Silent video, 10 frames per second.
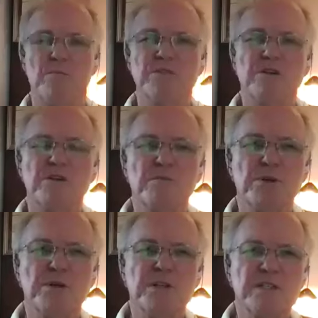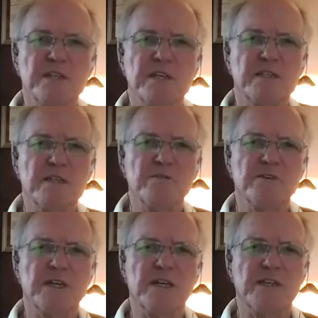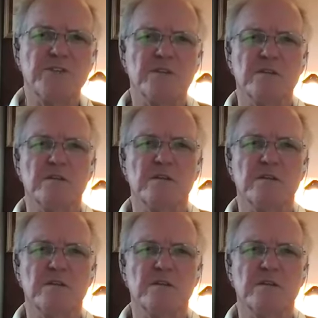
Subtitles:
what's going to burn is the identification.